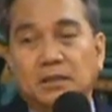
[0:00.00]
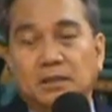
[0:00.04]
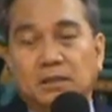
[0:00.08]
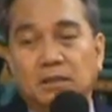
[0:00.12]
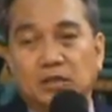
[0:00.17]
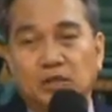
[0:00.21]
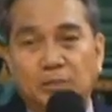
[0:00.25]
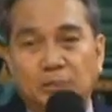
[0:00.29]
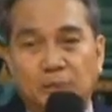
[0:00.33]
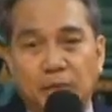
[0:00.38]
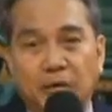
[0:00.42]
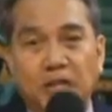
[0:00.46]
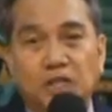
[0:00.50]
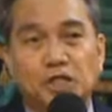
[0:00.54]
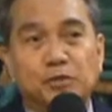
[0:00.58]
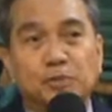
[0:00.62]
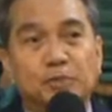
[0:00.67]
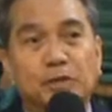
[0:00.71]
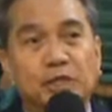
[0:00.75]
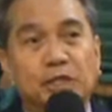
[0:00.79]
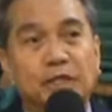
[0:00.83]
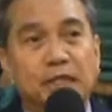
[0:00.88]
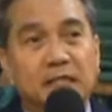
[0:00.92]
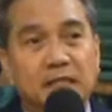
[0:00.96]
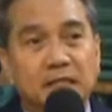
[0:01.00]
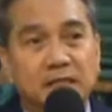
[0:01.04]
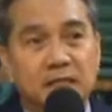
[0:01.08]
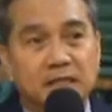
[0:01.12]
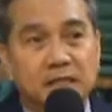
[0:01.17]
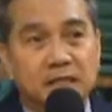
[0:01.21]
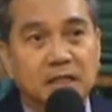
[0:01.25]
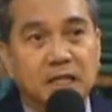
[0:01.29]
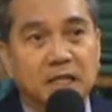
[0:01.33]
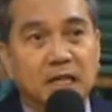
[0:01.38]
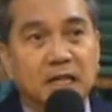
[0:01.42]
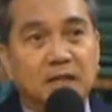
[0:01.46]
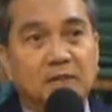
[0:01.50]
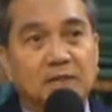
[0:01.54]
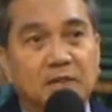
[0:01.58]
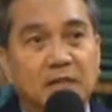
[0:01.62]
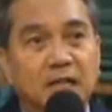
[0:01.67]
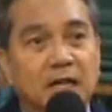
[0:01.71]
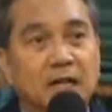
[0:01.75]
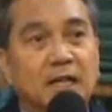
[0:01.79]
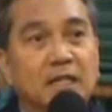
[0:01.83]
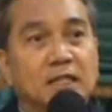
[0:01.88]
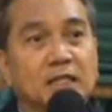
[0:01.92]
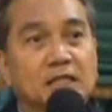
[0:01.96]
To prosper in this life,
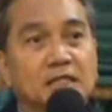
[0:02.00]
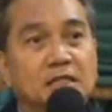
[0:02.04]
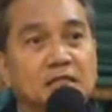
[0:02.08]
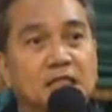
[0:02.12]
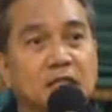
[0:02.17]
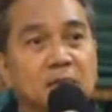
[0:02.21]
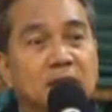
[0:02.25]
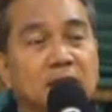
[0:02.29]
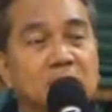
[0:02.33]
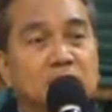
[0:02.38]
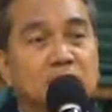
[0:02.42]
God has given